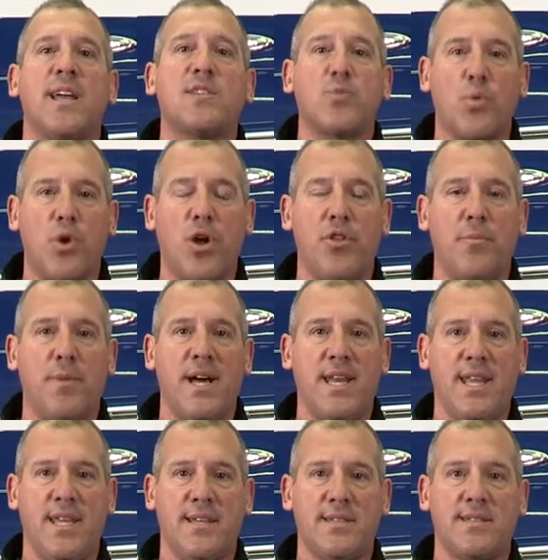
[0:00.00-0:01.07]
It's where all the
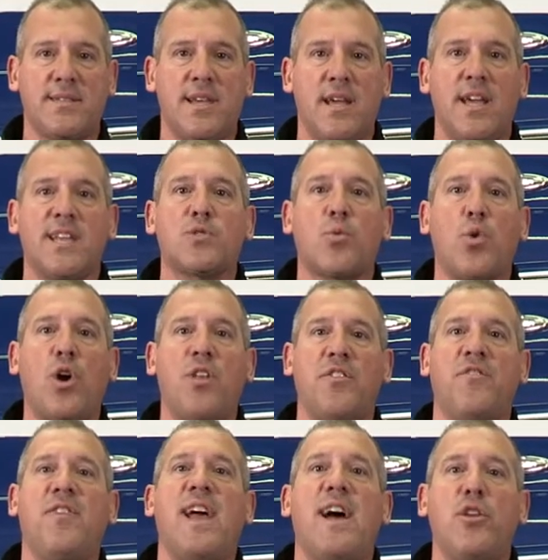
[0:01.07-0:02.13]
money is. It's where all
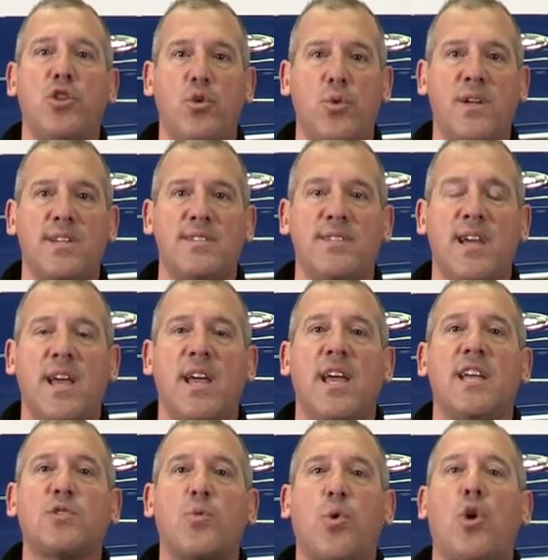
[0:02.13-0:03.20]
the value is.
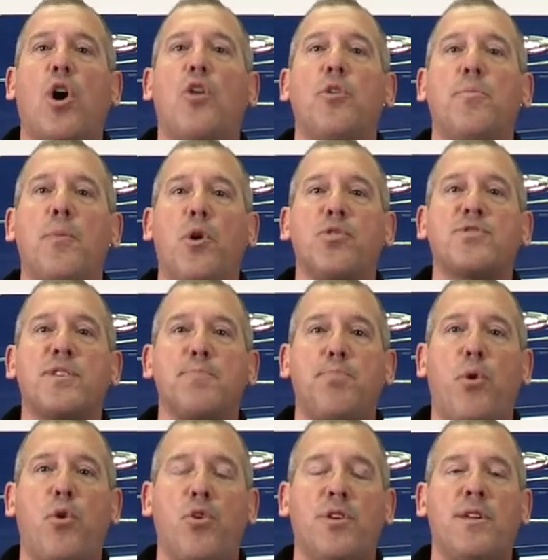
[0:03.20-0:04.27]
It's where all the most
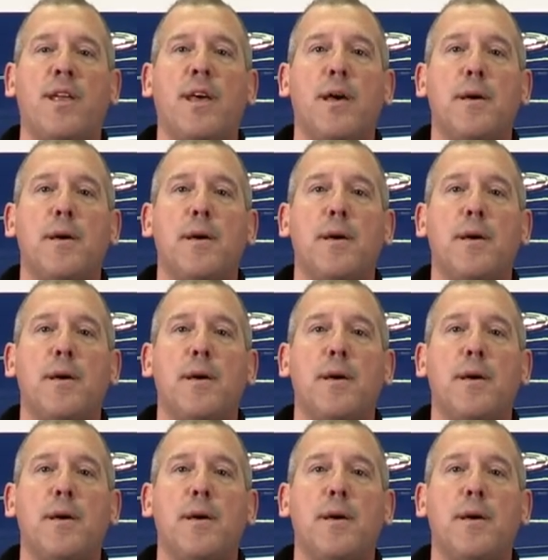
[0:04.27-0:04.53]
important